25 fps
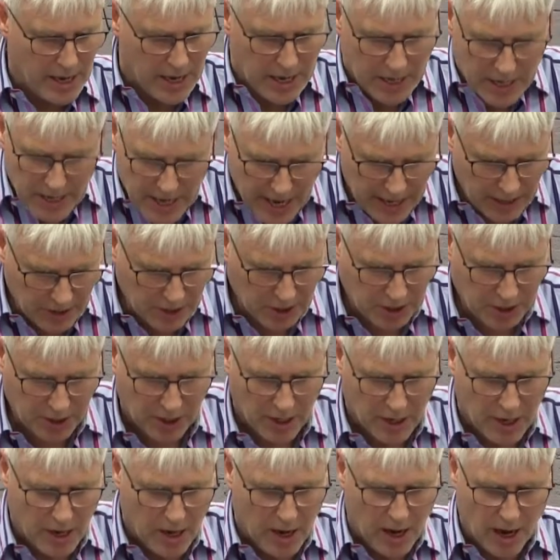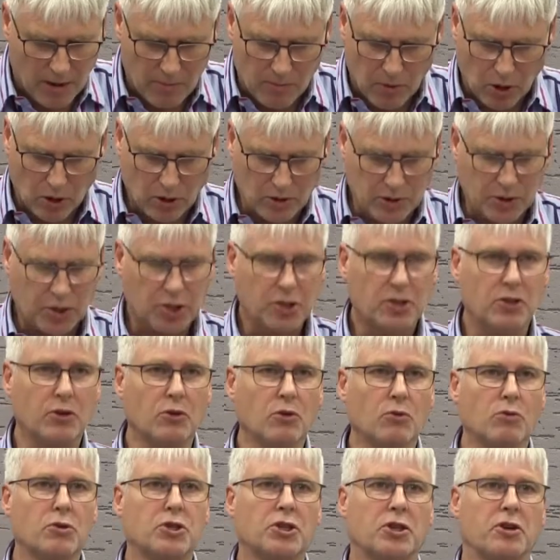Yes, amongst
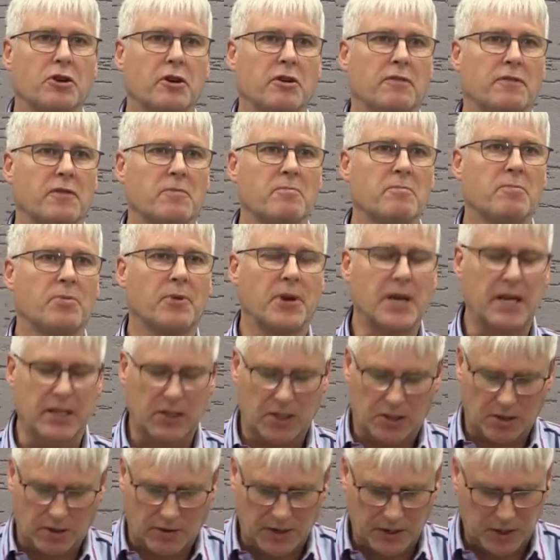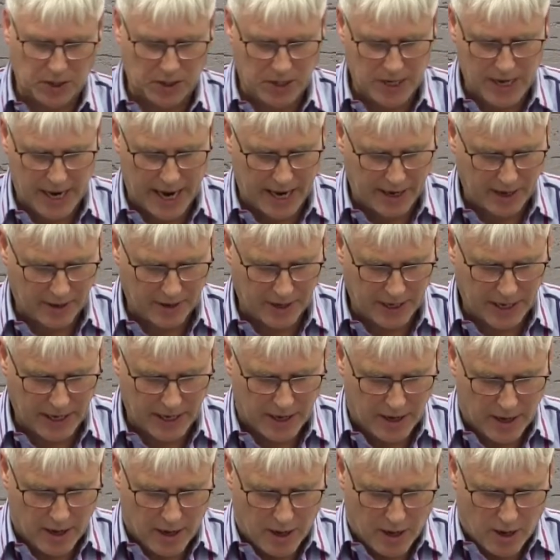those who have embraced Christianity,
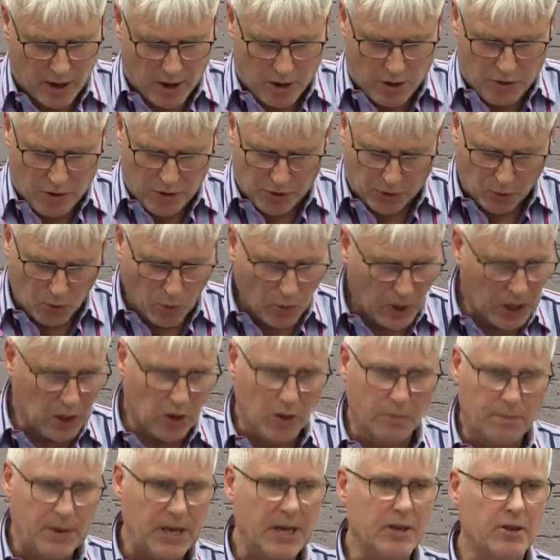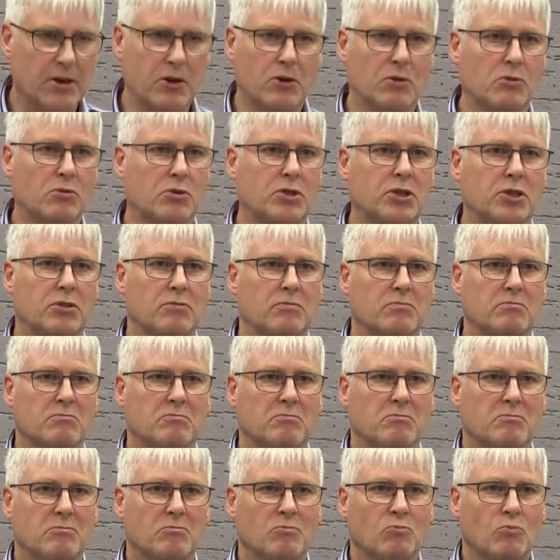there will be those
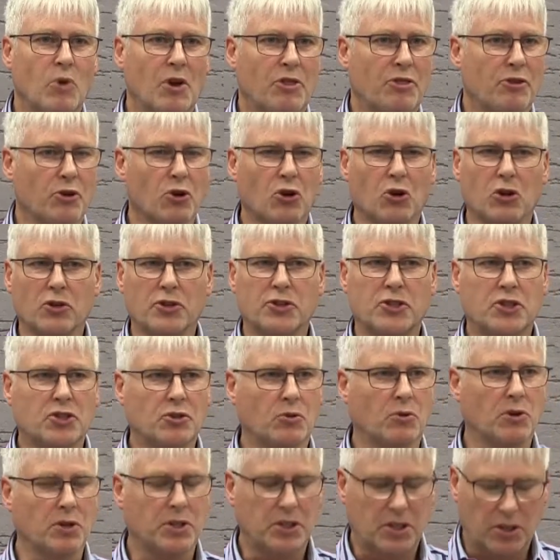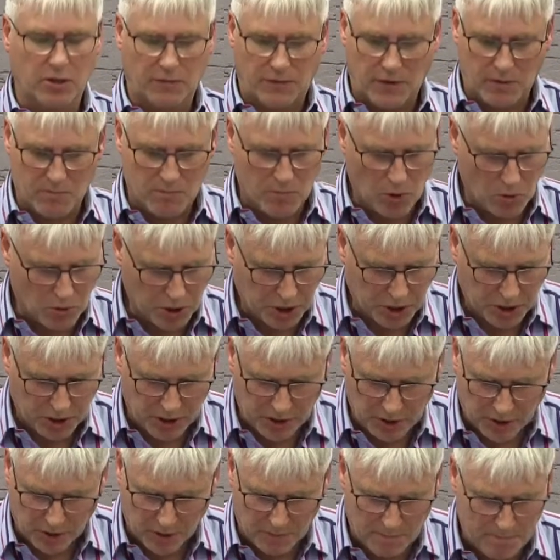with all sorts of
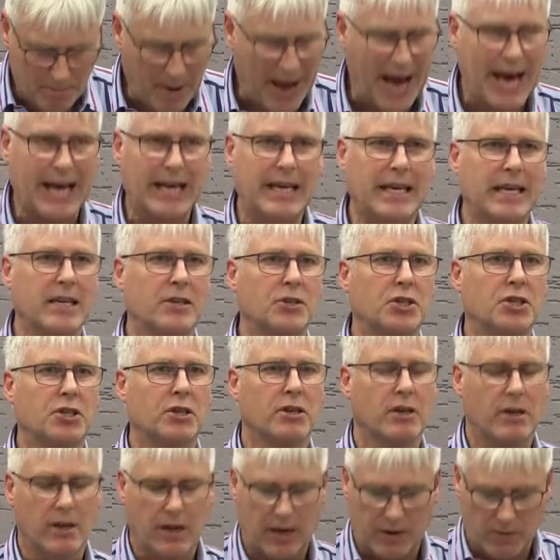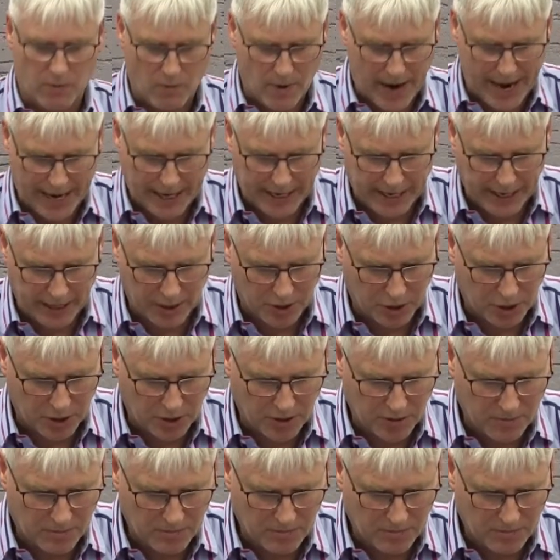emotional baggage and wreckage.